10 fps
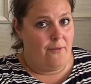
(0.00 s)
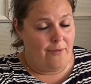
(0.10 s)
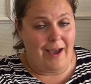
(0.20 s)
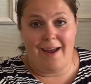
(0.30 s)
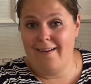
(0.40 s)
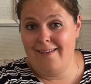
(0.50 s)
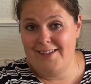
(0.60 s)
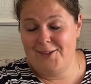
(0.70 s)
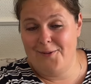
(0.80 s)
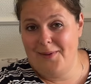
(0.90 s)
fan,
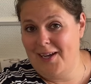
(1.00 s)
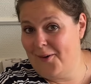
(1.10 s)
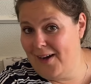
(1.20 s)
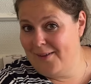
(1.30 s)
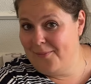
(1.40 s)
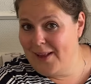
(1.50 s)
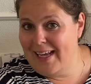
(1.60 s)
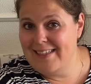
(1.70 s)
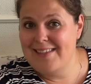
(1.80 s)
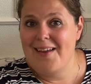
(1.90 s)
this could be a great
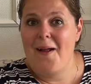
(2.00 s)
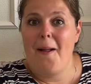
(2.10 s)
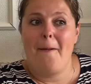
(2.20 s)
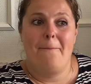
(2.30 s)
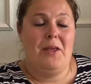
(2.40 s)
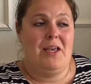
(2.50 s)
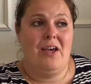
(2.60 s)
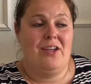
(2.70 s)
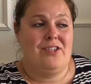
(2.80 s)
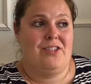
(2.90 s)
place
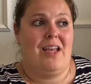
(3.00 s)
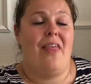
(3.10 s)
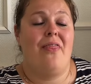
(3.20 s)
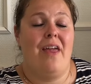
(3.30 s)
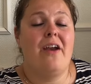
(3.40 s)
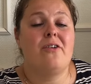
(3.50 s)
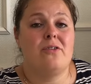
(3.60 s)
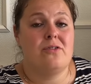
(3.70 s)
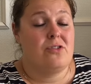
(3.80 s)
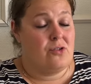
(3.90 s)
because their
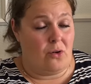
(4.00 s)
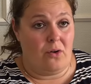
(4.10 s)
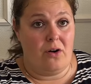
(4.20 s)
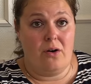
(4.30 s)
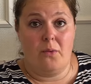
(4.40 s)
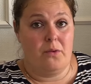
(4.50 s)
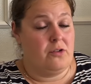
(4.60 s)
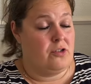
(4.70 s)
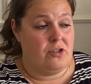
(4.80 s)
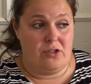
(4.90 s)
store
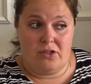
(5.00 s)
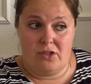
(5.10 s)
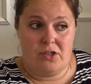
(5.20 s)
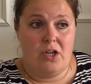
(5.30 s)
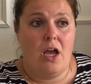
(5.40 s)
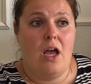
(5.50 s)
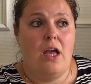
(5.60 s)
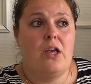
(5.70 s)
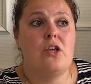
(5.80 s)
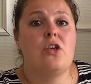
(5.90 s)
was just
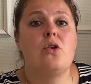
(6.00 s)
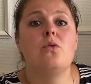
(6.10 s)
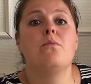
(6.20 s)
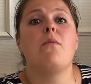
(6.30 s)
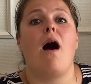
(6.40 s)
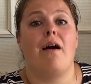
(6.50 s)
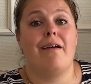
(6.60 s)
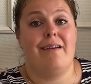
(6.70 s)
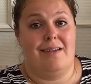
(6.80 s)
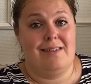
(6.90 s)

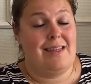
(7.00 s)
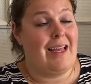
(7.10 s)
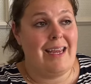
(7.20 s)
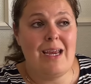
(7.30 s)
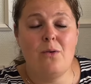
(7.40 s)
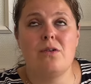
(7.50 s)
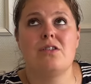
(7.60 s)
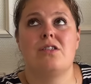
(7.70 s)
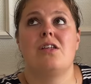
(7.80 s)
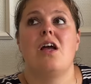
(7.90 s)
humongous. Like it
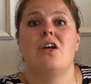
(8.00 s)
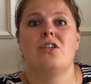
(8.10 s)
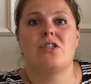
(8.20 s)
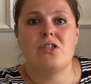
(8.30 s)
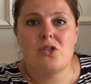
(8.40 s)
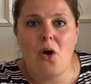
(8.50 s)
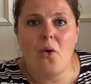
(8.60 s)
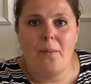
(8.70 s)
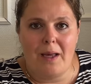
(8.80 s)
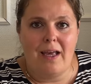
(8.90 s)
was
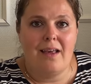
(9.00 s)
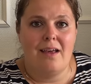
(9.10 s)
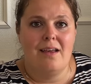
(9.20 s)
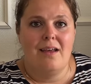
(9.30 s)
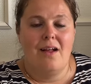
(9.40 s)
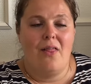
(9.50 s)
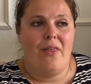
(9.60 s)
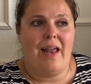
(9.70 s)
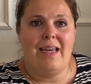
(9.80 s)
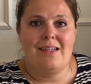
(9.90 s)
so big
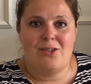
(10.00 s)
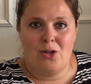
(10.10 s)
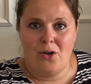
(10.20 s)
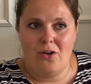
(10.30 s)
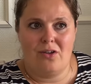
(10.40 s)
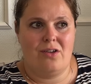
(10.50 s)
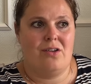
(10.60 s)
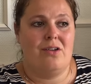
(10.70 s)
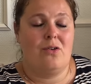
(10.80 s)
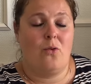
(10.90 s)
that it took
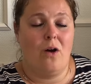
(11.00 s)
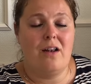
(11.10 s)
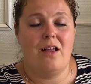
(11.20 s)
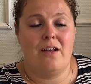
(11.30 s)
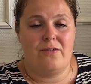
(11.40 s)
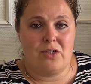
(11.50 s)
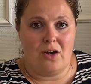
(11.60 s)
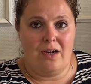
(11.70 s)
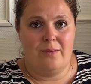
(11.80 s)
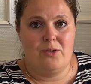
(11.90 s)
quite a lot of
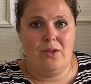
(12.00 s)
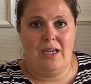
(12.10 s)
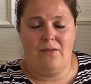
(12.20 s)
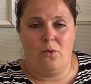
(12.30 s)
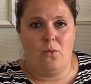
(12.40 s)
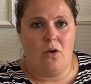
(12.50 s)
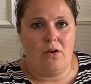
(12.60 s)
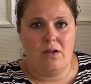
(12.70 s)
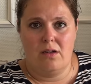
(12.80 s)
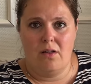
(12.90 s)
time to even
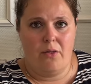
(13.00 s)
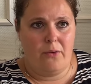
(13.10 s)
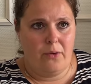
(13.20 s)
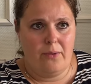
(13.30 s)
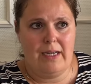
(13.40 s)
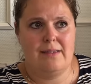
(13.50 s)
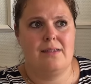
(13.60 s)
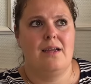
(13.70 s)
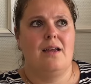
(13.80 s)
walk through it